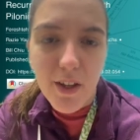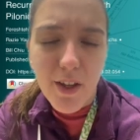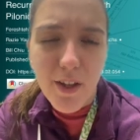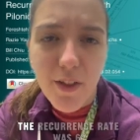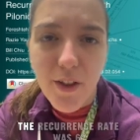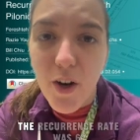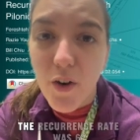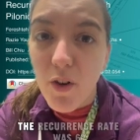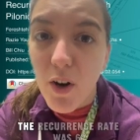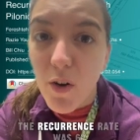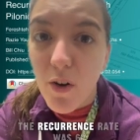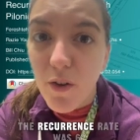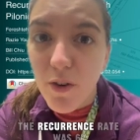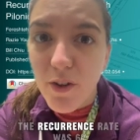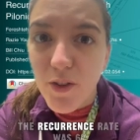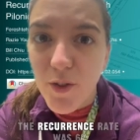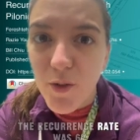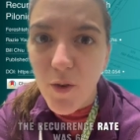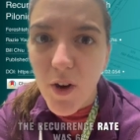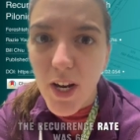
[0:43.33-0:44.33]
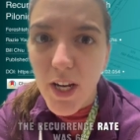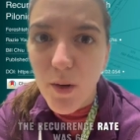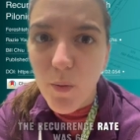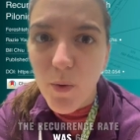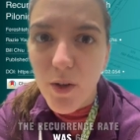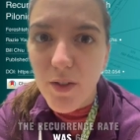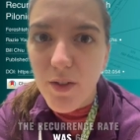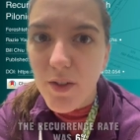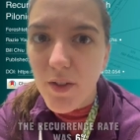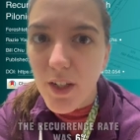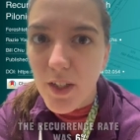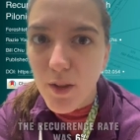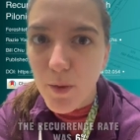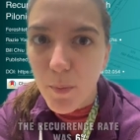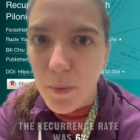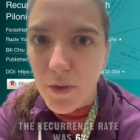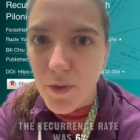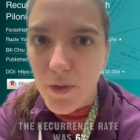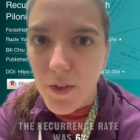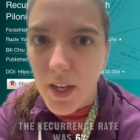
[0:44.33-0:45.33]
The recurrence rate was
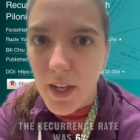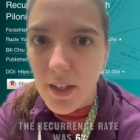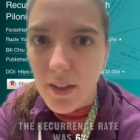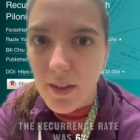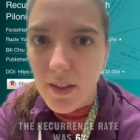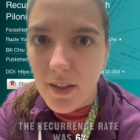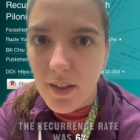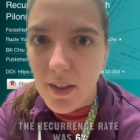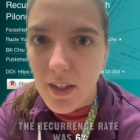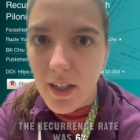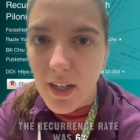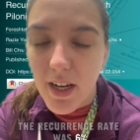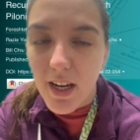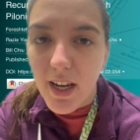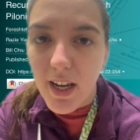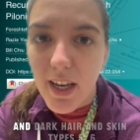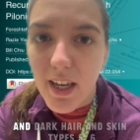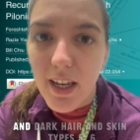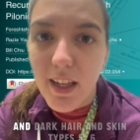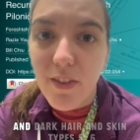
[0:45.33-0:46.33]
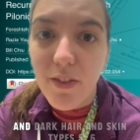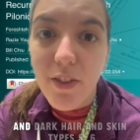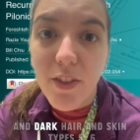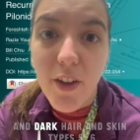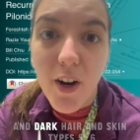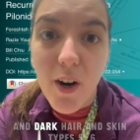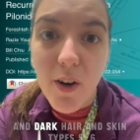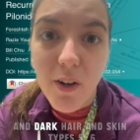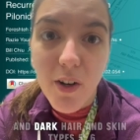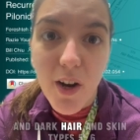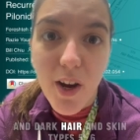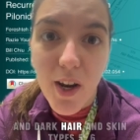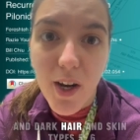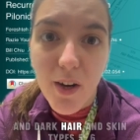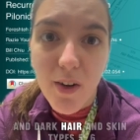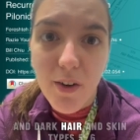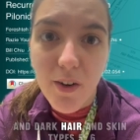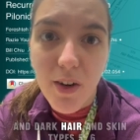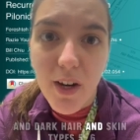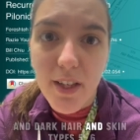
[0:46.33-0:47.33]
6%, and dark
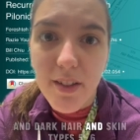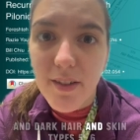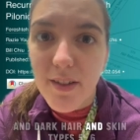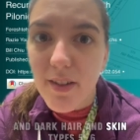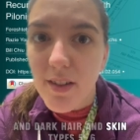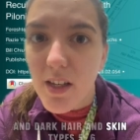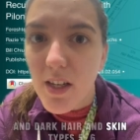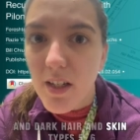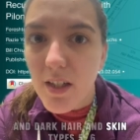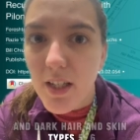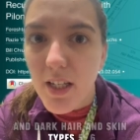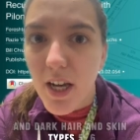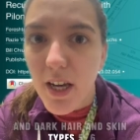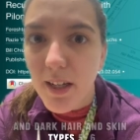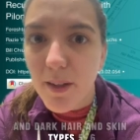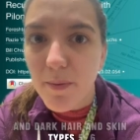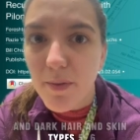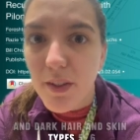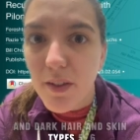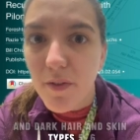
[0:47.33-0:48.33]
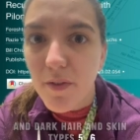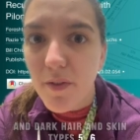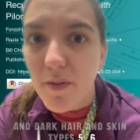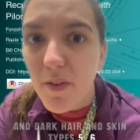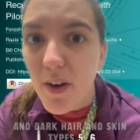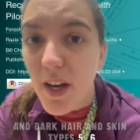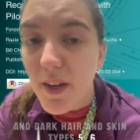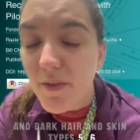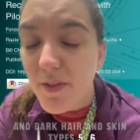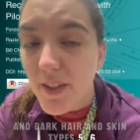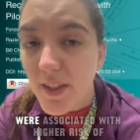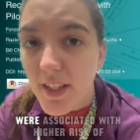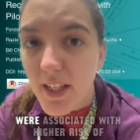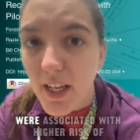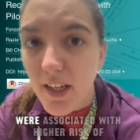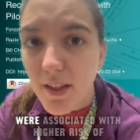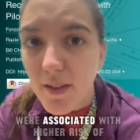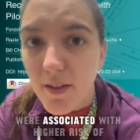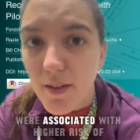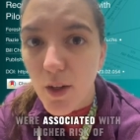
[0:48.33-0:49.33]
hair and skin types 5
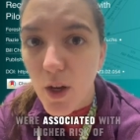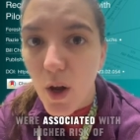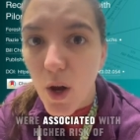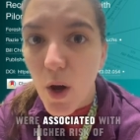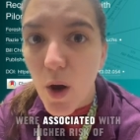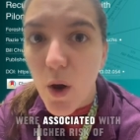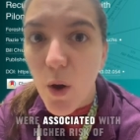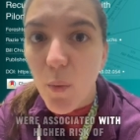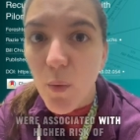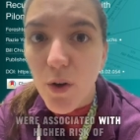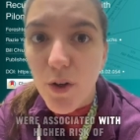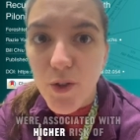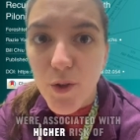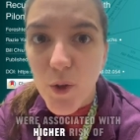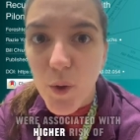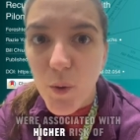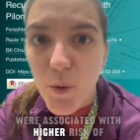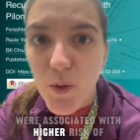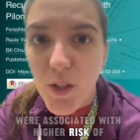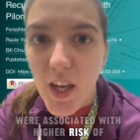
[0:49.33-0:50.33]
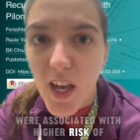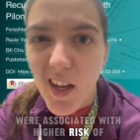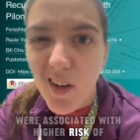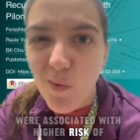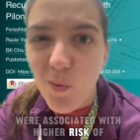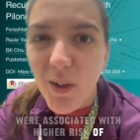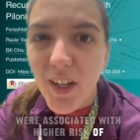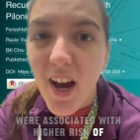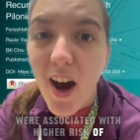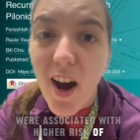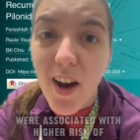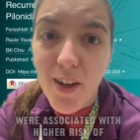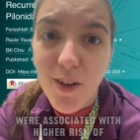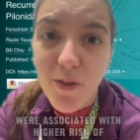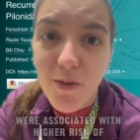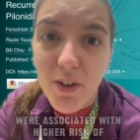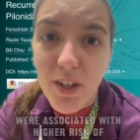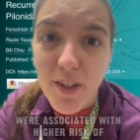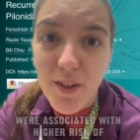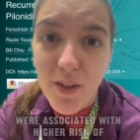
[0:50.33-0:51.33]
6 were associated with higher
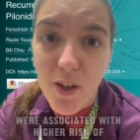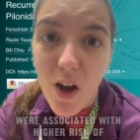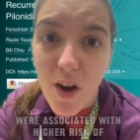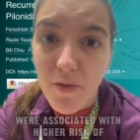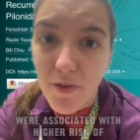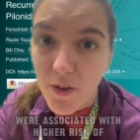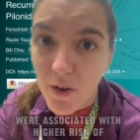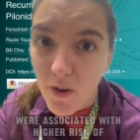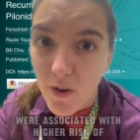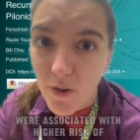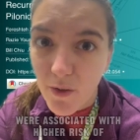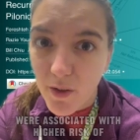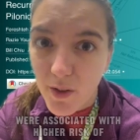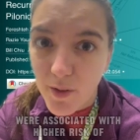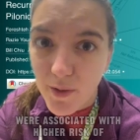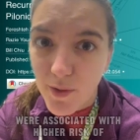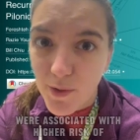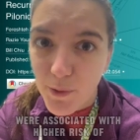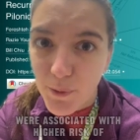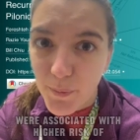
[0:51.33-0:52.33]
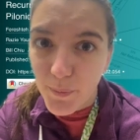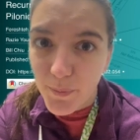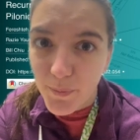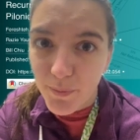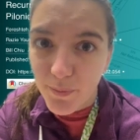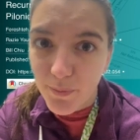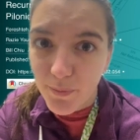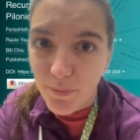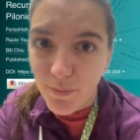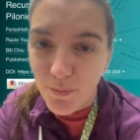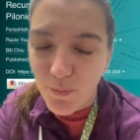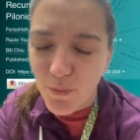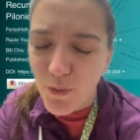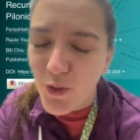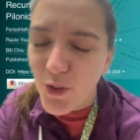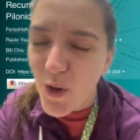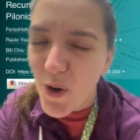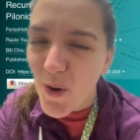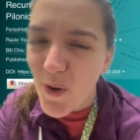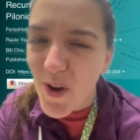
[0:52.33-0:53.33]
risk of recurrence.
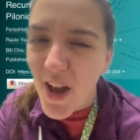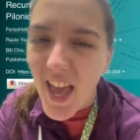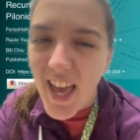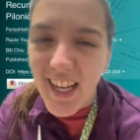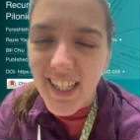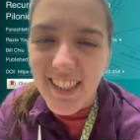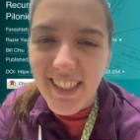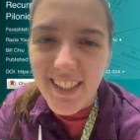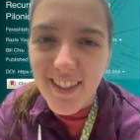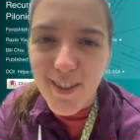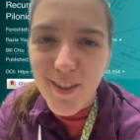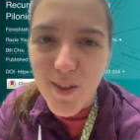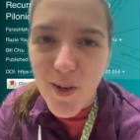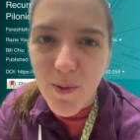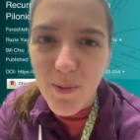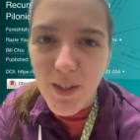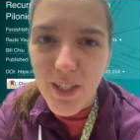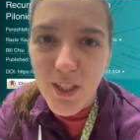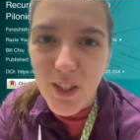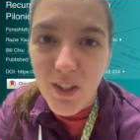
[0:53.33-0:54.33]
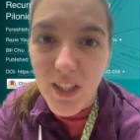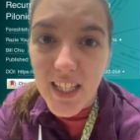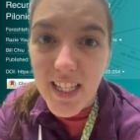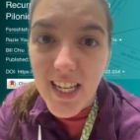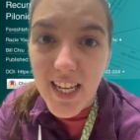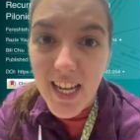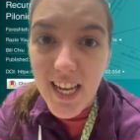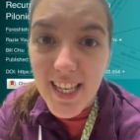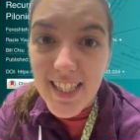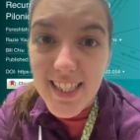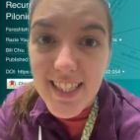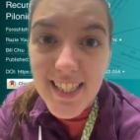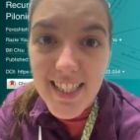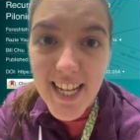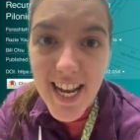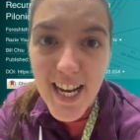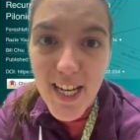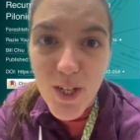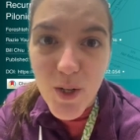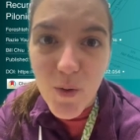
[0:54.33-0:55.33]
So let us know what you think and
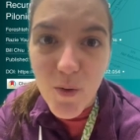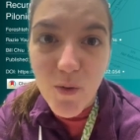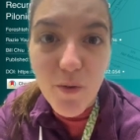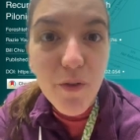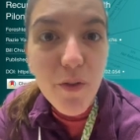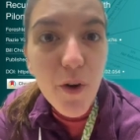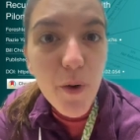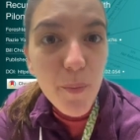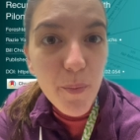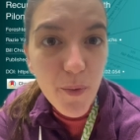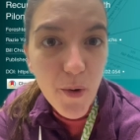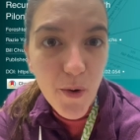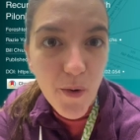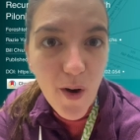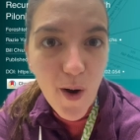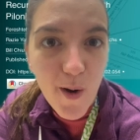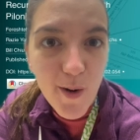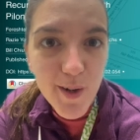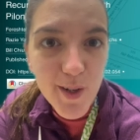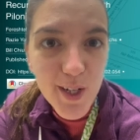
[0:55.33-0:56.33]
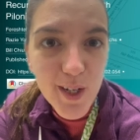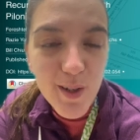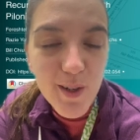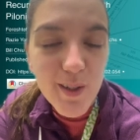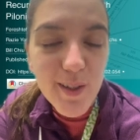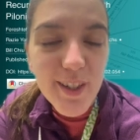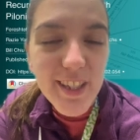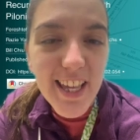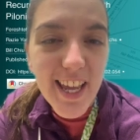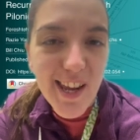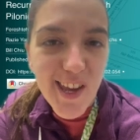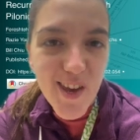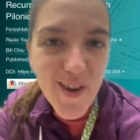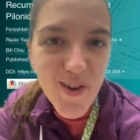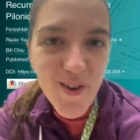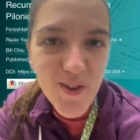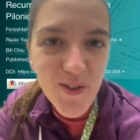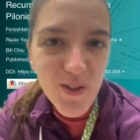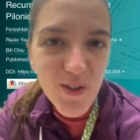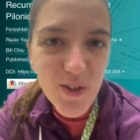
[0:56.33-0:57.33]
stay tuned for more articles that
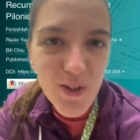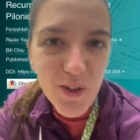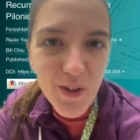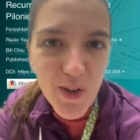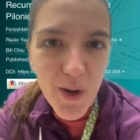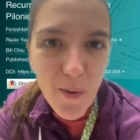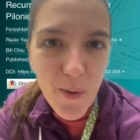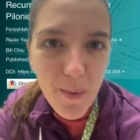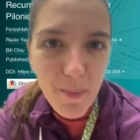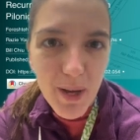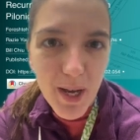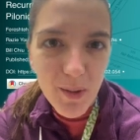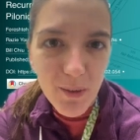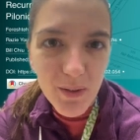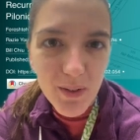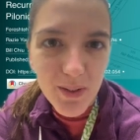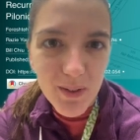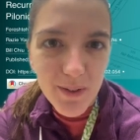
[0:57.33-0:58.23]
you should know about.